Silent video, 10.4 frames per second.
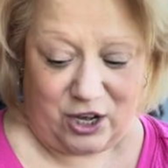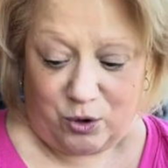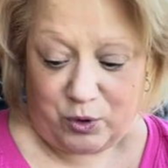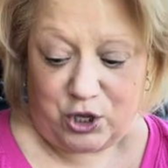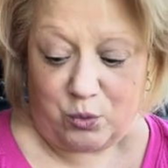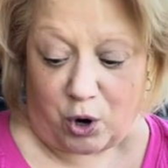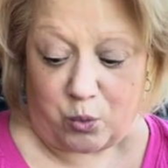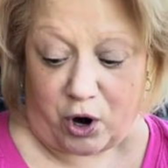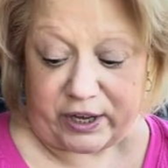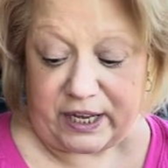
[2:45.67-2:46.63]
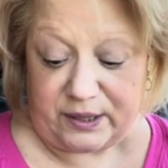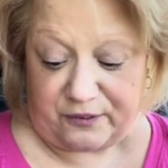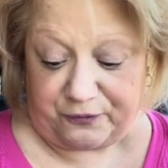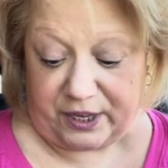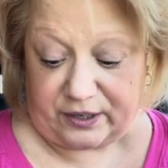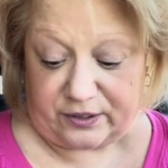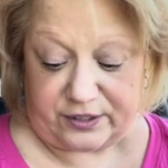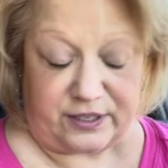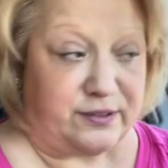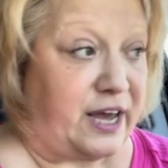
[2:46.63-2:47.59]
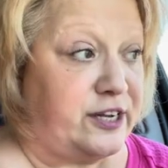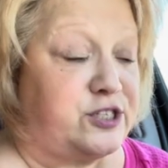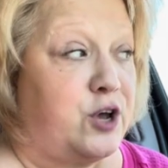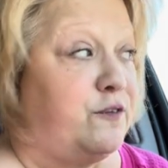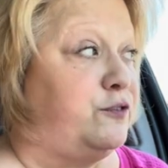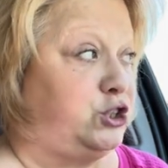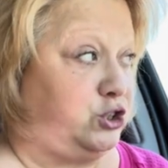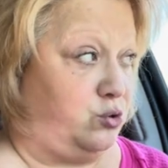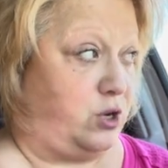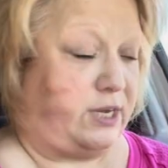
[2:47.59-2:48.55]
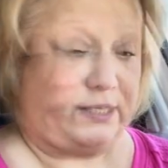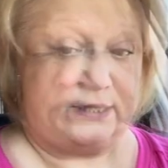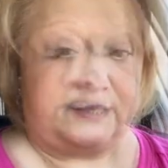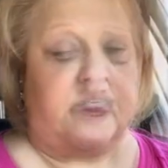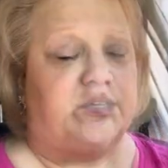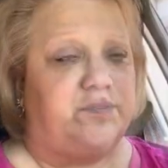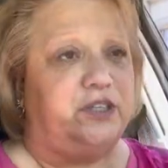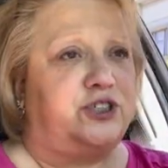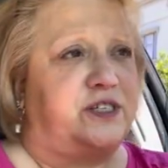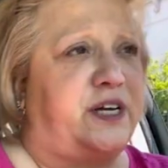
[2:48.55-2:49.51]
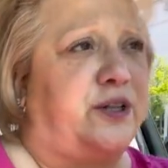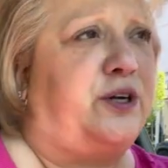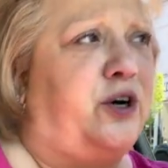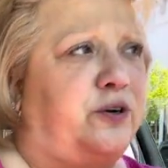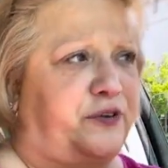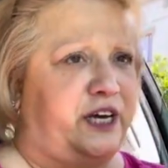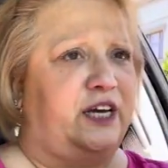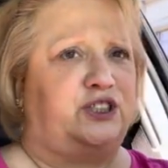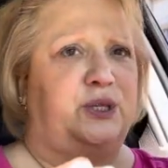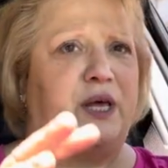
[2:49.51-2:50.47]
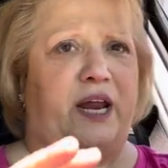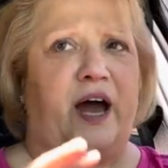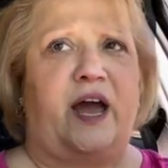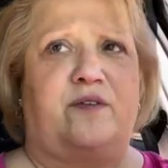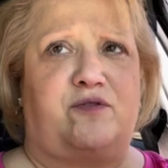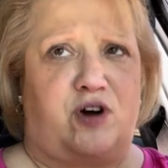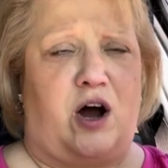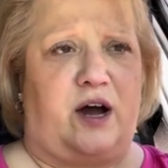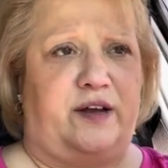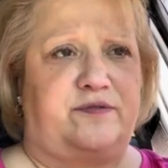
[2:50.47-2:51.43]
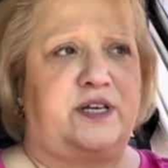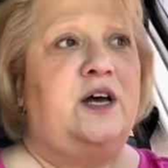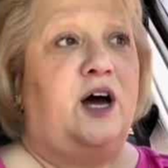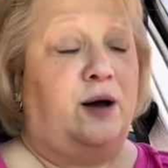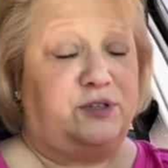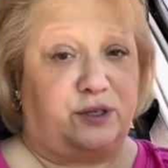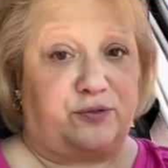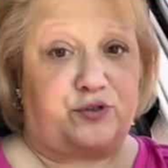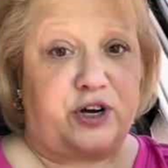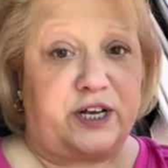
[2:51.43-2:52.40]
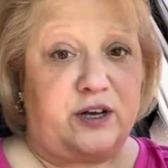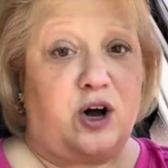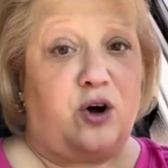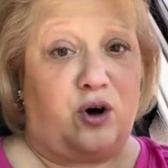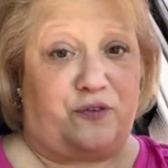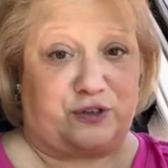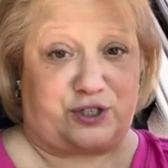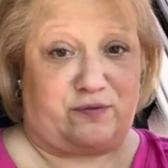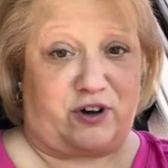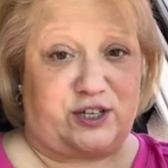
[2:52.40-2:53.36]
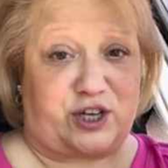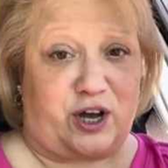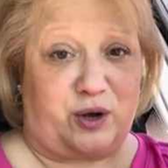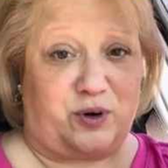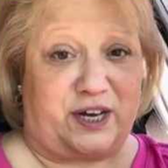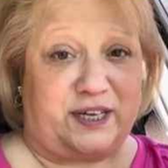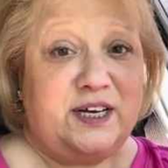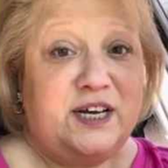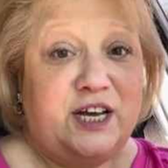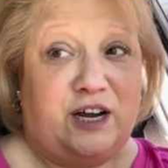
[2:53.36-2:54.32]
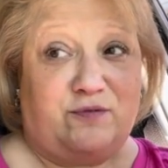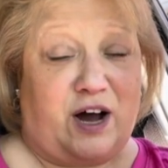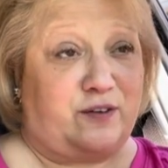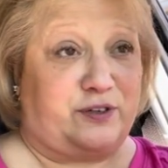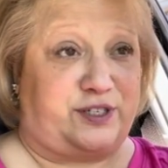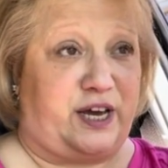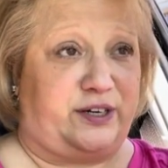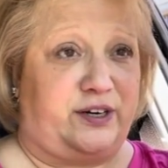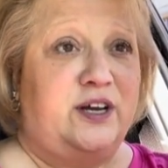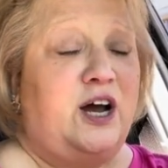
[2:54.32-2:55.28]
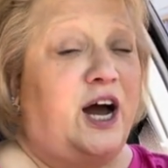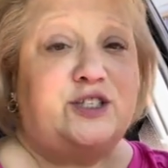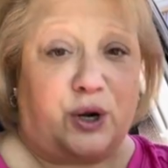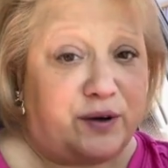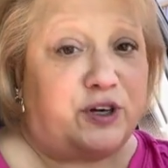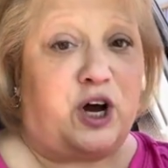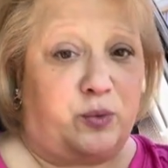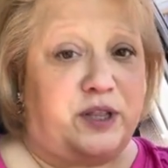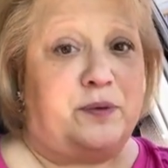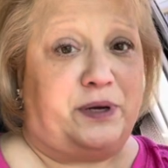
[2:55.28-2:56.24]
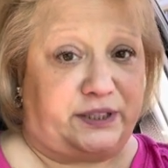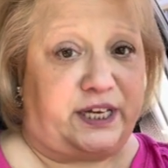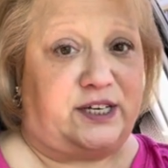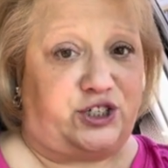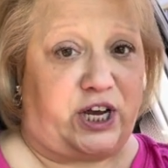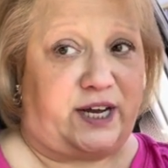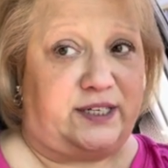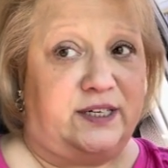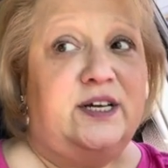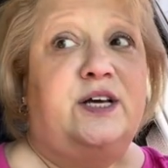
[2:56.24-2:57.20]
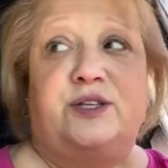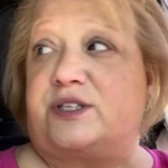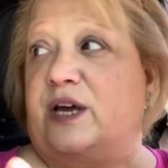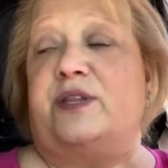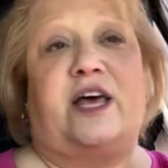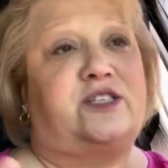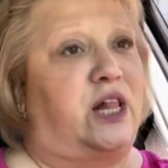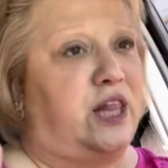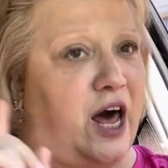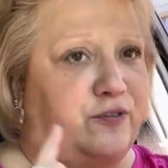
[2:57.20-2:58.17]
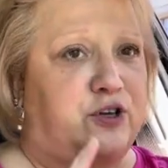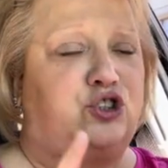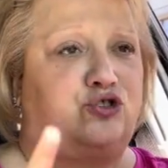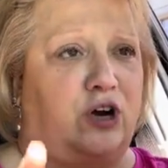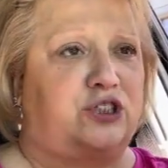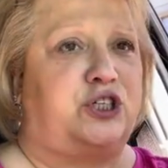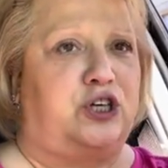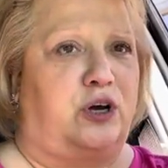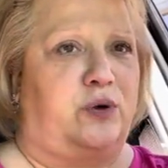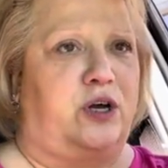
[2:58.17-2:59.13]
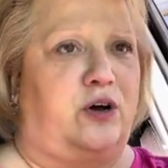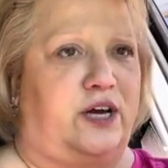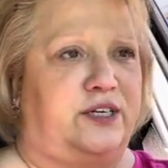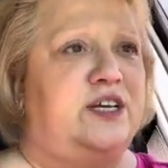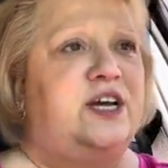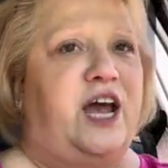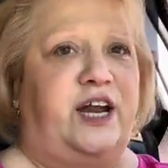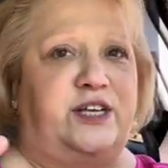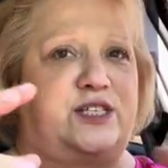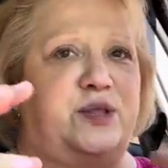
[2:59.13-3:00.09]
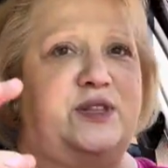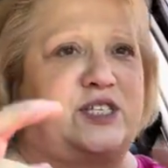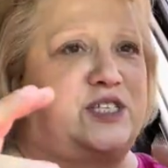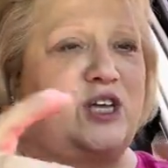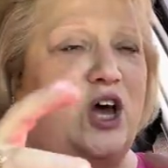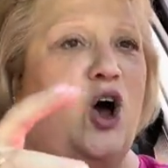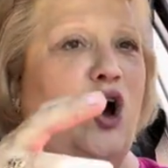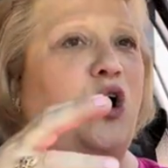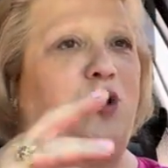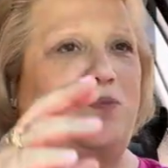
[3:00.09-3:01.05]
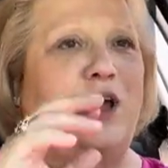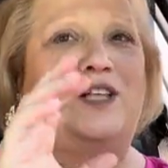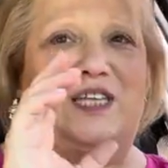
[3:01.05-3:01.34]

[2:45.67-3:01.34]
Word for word: when you are working in the field. That is for sure. Dlivrd just sent the notification that I have arrived. I'm delivering off of Sunrise Highway in Rockville Centre. I don't even know where the building is yet. This And there's a lot of construction going on, and it's in this, it's